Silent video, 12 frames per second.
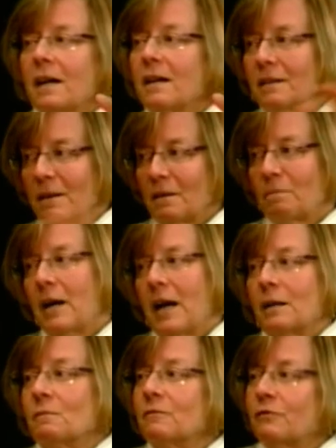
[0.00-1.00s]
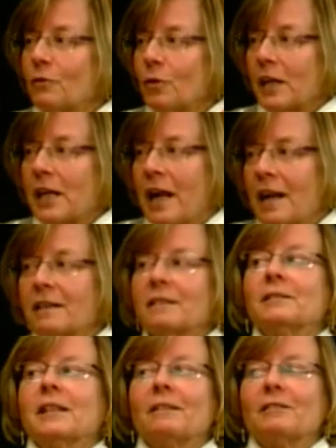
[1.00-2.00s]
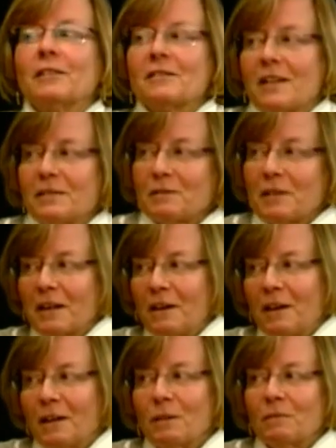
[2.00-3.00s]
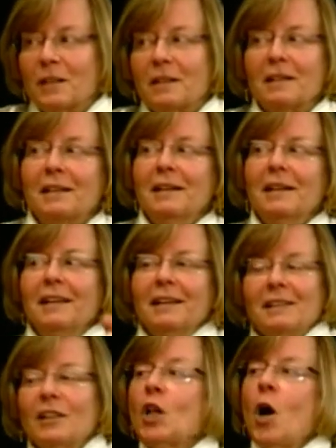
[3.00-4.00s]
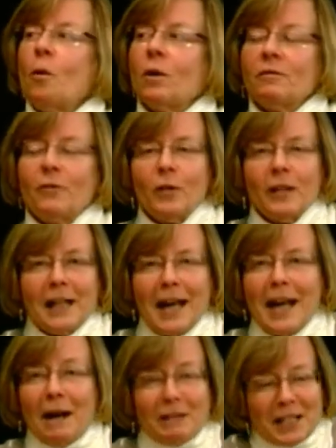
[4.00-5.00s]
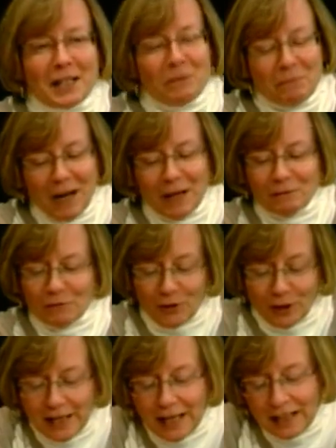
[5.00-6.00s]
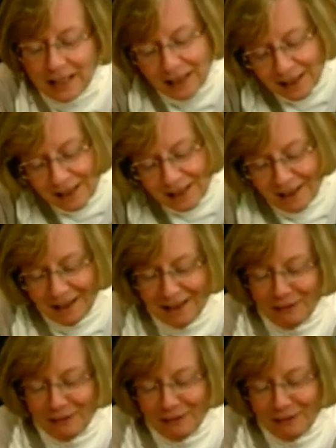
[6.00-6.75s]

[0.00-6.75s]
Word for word: the bottom 48 or whatever that's what they call them. It's the, the last stop. The lower 48. I said the bottom 48 or